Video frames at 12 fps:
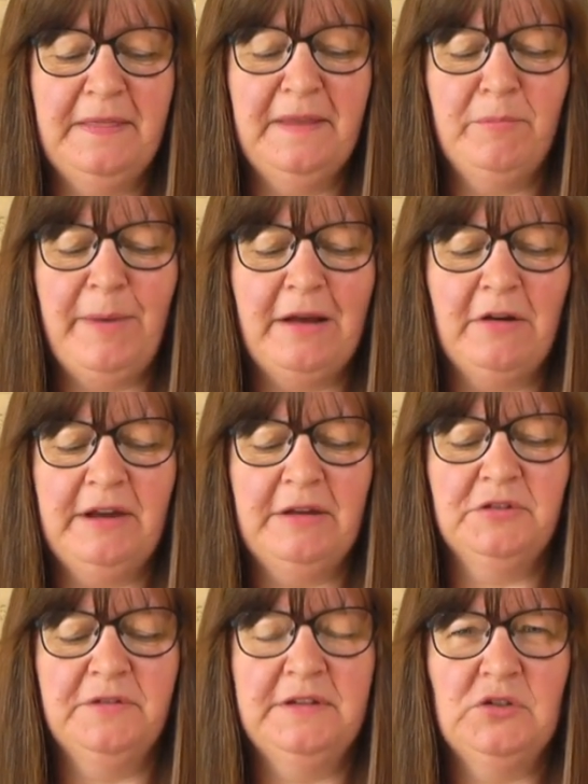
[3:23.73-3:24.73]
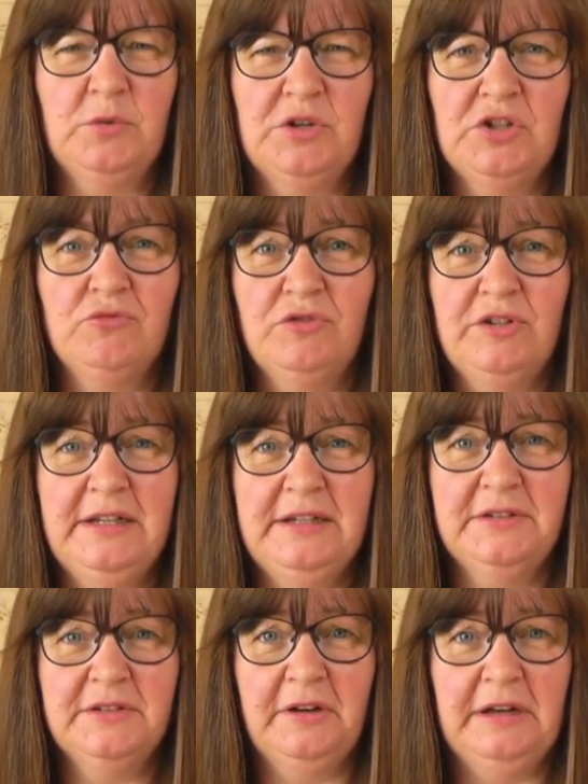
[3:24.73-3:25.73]
And the background on this one is really
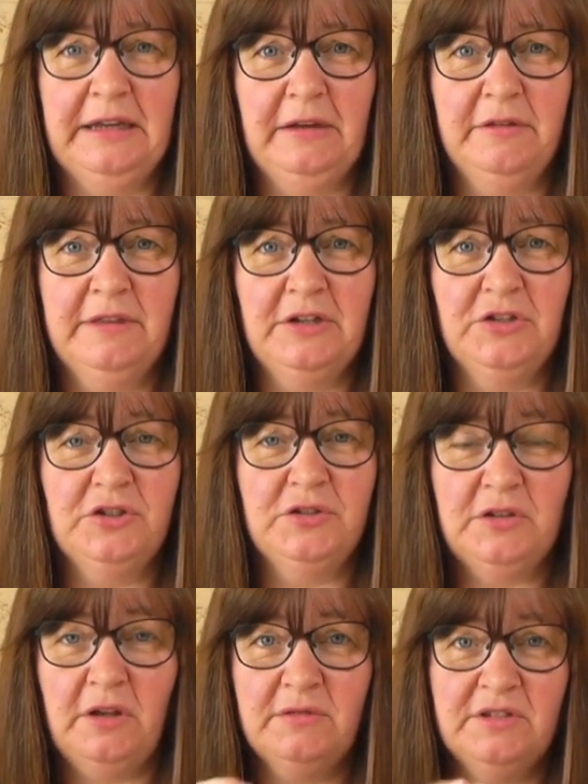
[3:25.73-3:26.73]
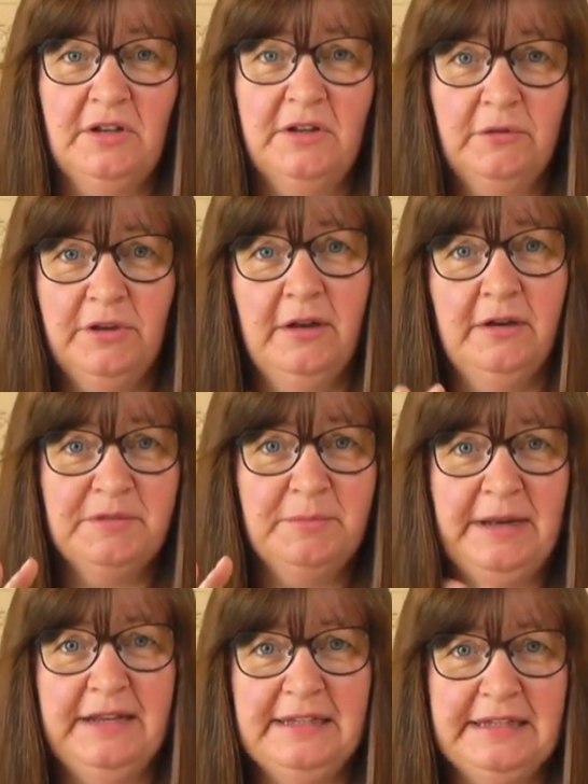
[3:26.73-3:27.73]
stunning. I think just those subtle colours
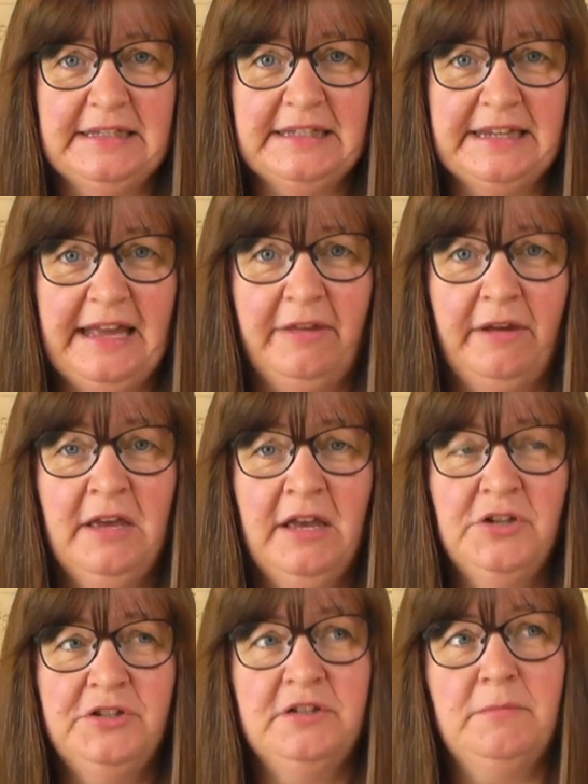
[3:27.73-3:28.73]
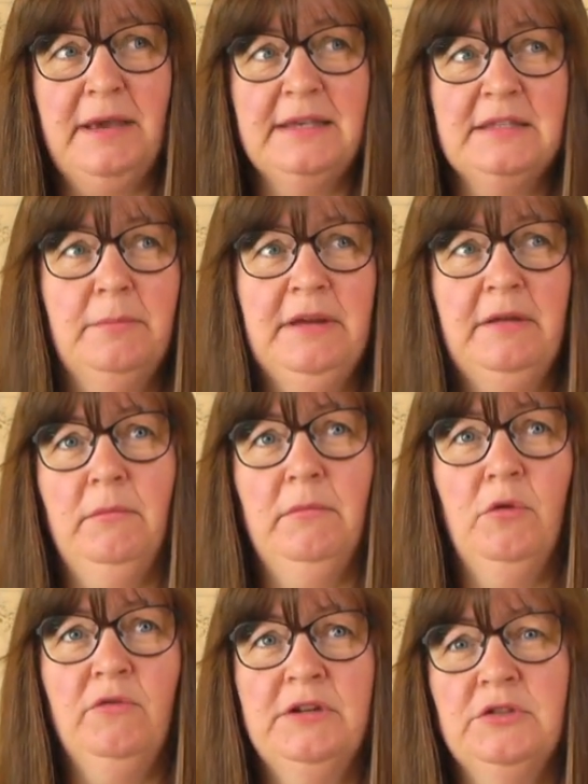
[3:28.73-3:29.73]
blending together just makes a bit
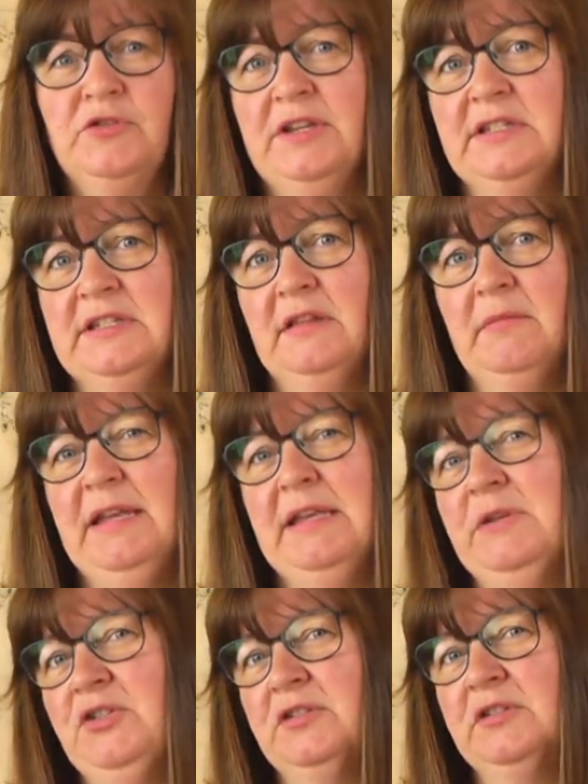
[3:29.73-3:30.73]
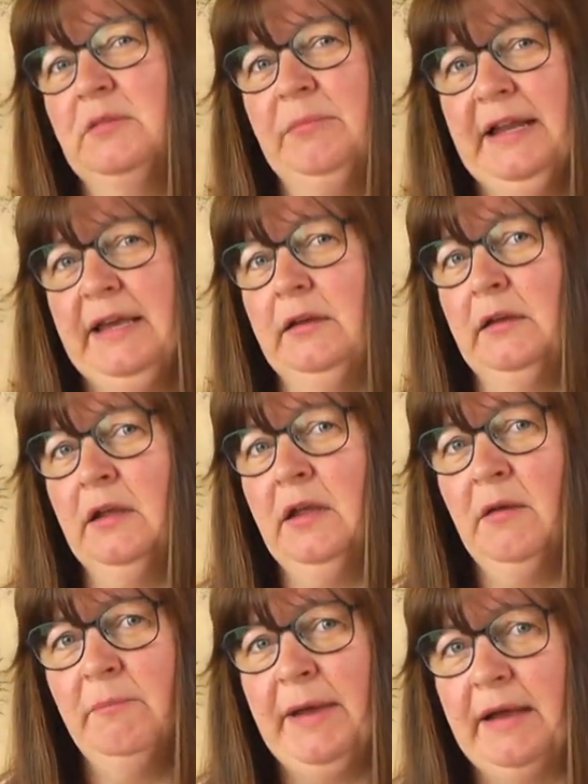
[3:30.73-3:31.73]
more interesting than maybe just a plain
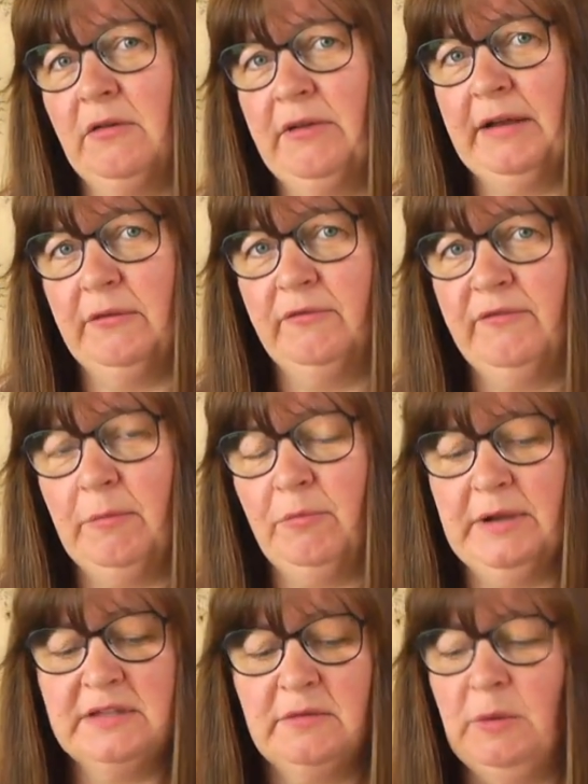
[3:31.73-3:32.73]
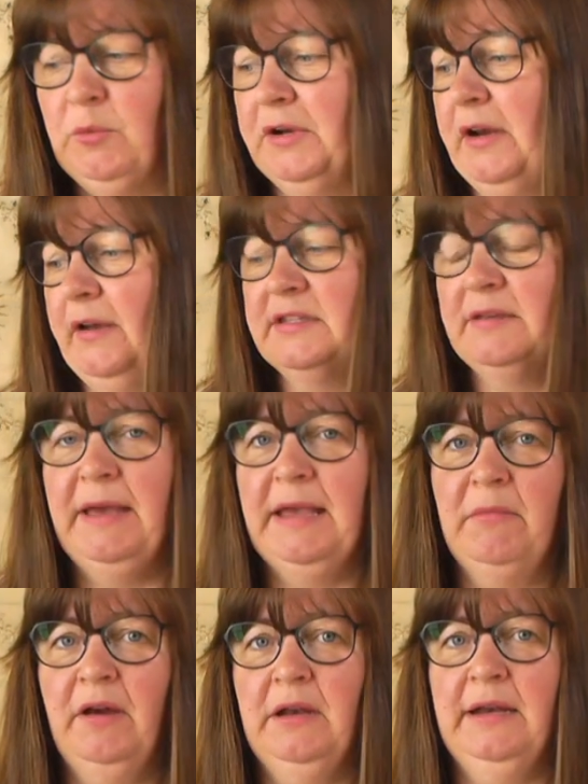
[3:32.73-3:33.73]
background fabric. So I would like to
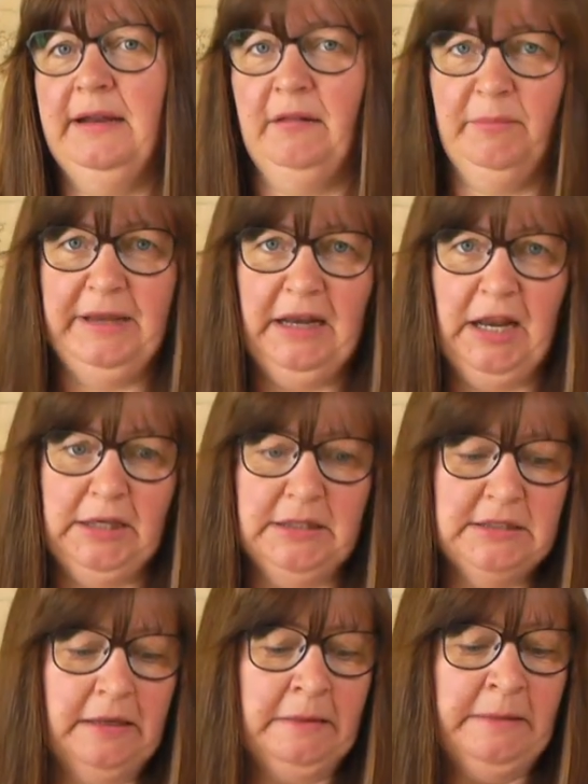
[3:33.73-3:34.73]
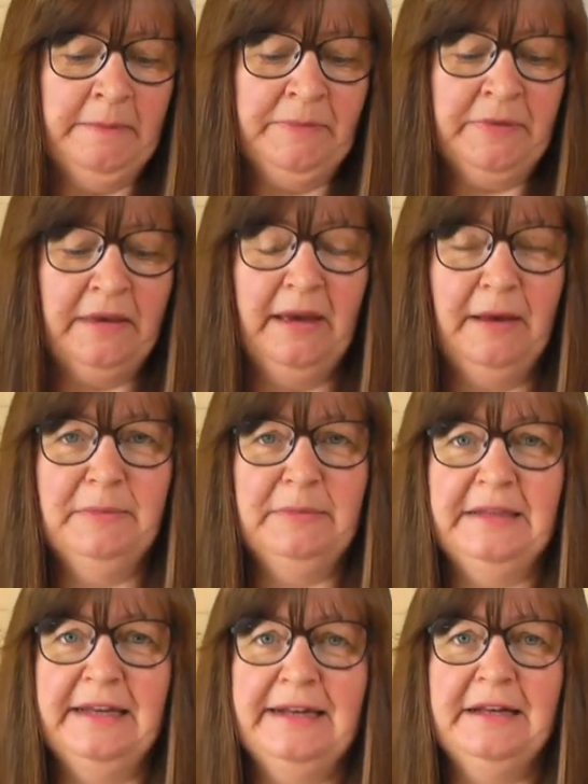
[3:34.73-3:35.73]
make mine a little bit lighter and
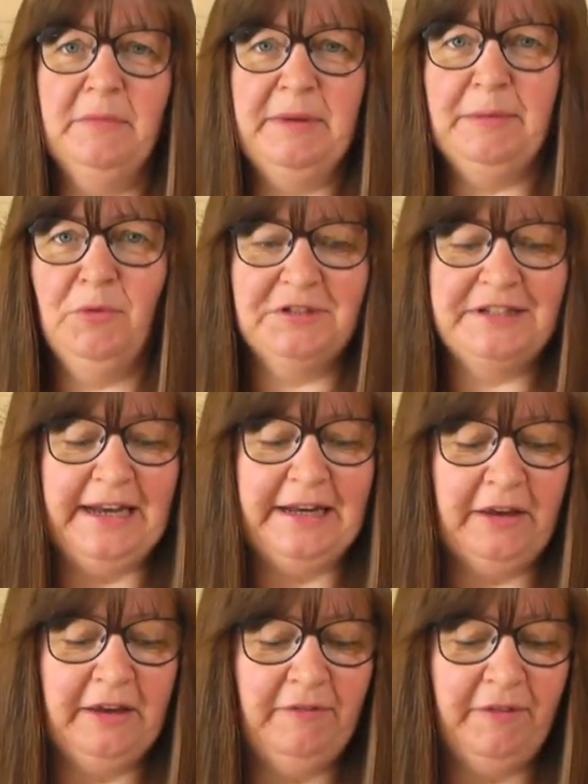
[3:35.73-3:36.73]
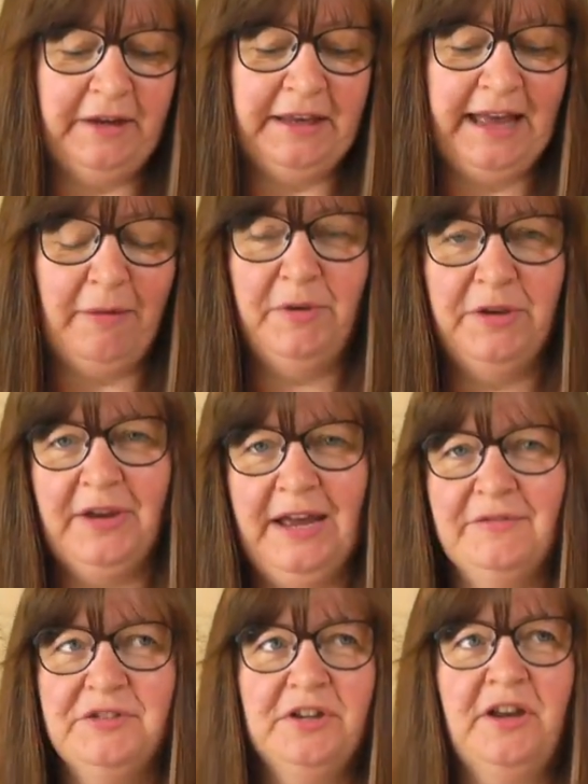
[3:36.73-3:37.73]
a little bit more delicate if I can. But you
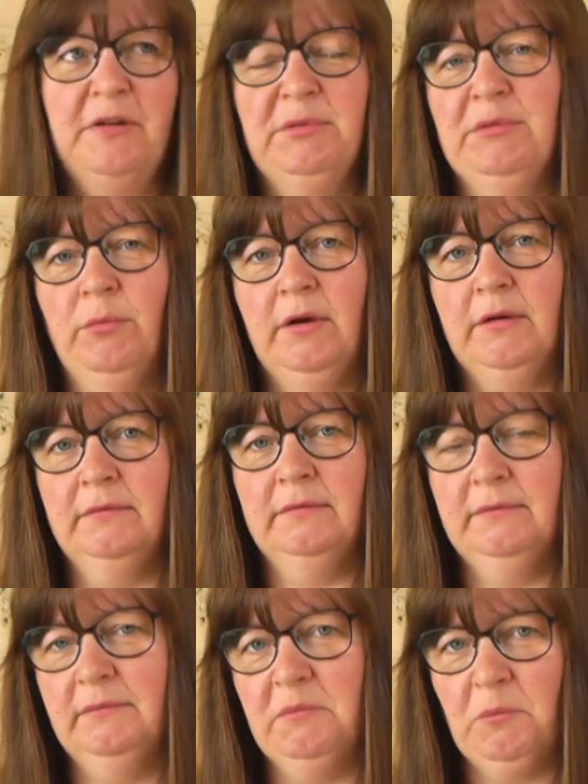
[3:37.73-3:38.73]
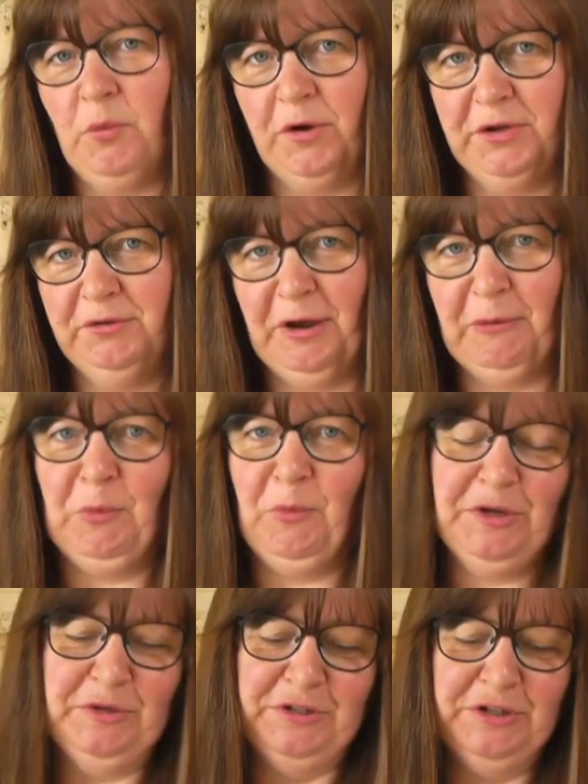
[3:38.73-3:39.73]
have to go with what you know and
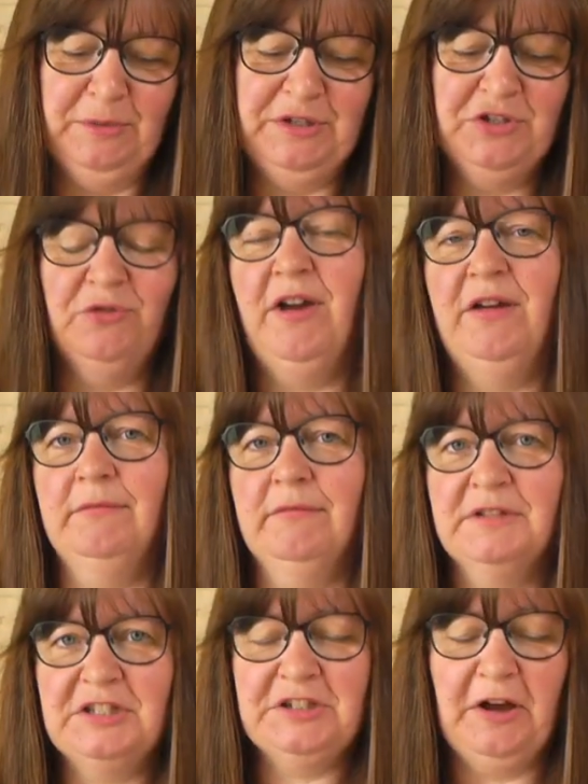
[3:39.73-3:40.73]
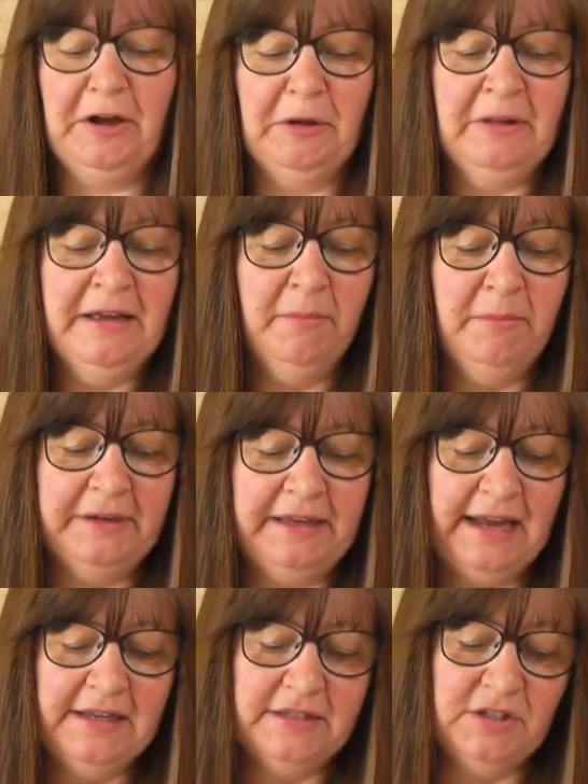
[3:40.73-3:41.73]
what you do. It's your own style, but
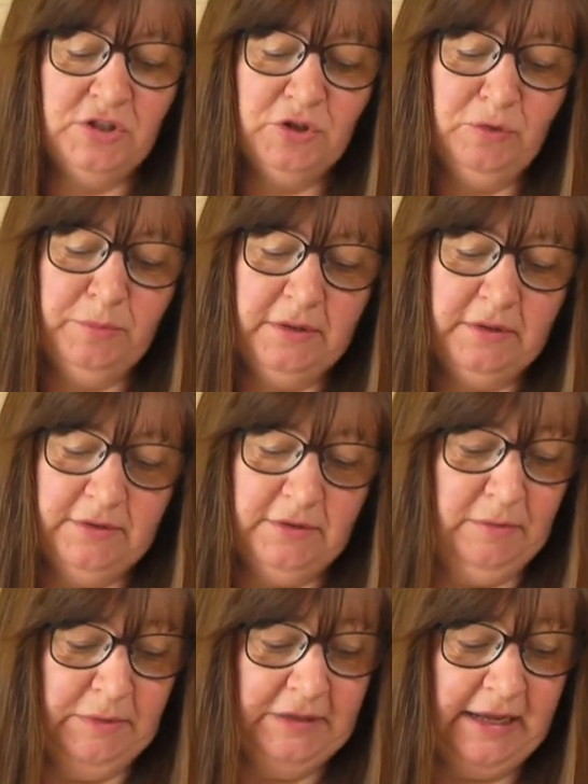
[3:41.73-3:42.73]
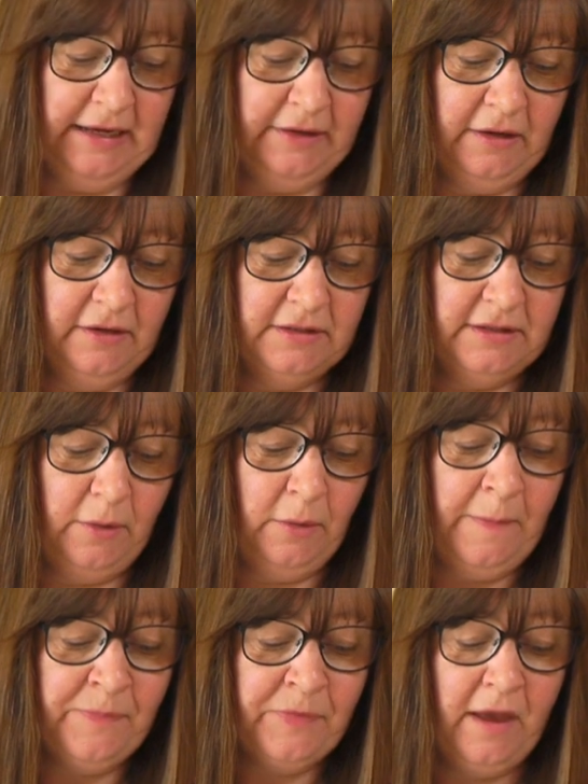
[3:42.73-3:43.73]
Kelly's a super, super delicate. So
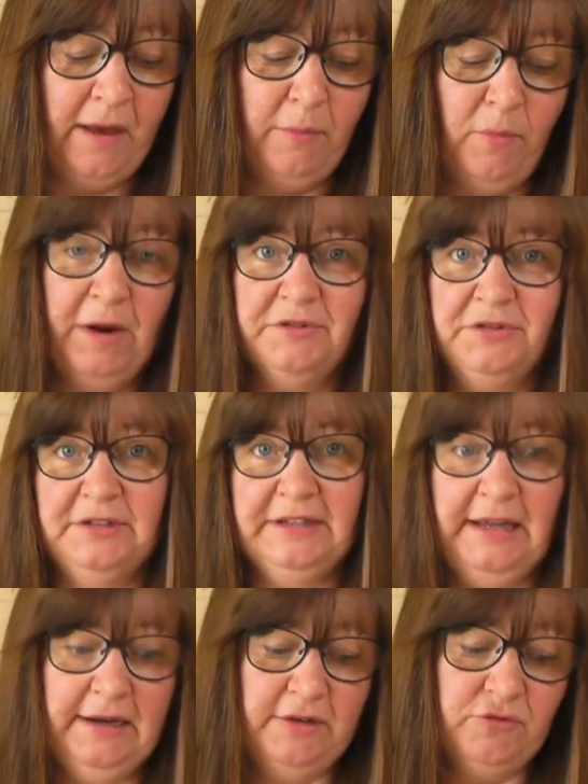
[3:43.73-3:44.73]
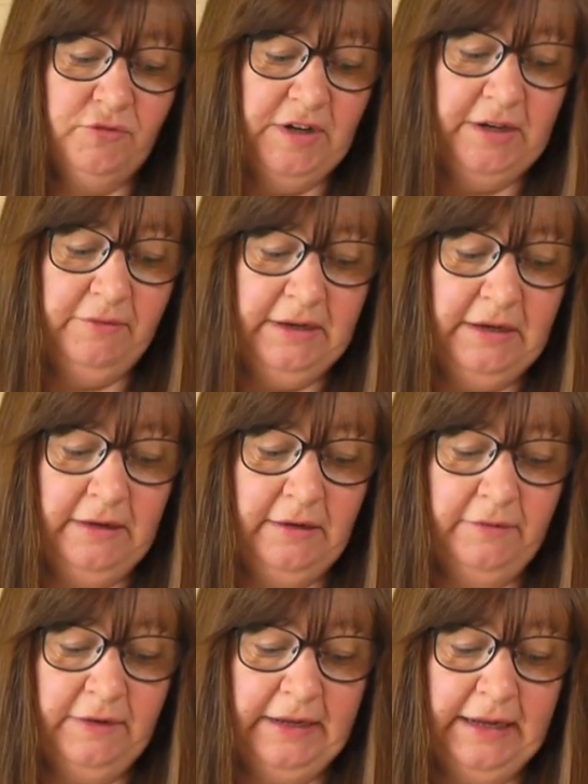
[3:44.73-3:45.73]
well done, Kelly. It's really, really
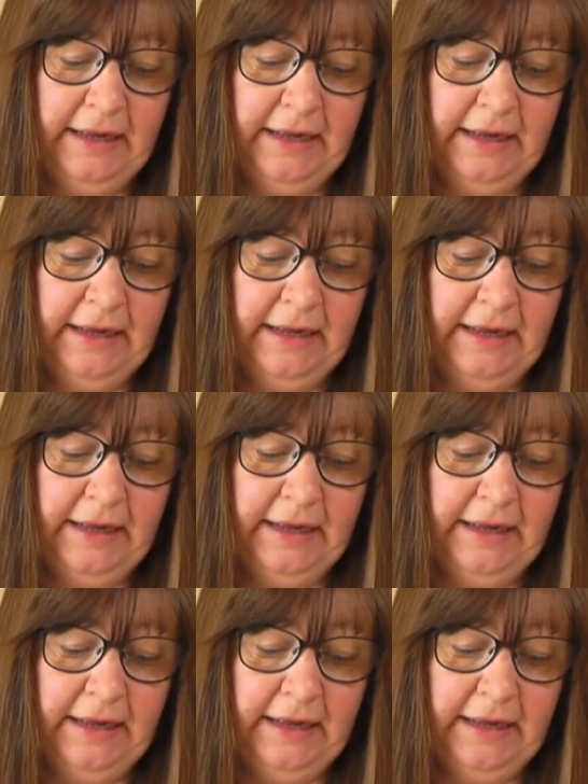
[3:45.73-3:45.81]
lovely.